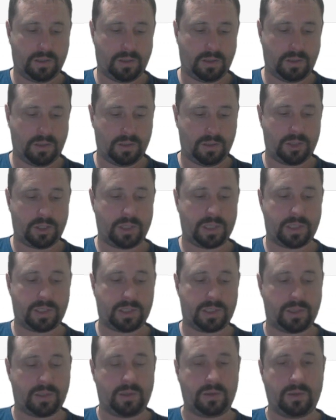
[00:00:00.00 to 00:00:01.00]
you
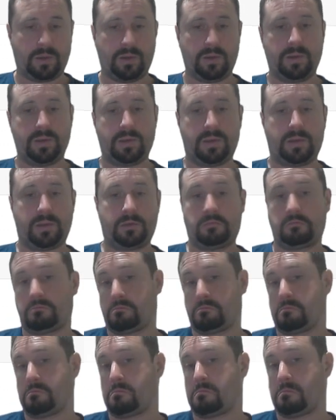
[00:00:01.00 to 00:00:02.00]
just used?
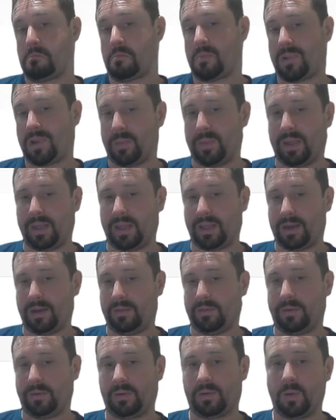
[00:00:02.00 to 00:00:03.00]
Can we get
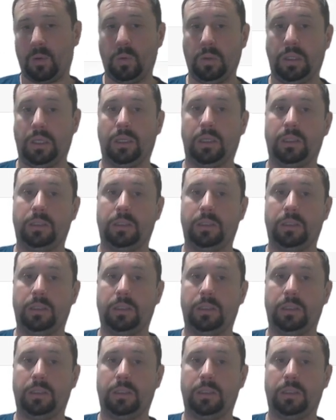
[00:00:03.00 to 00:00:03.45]
even cooler?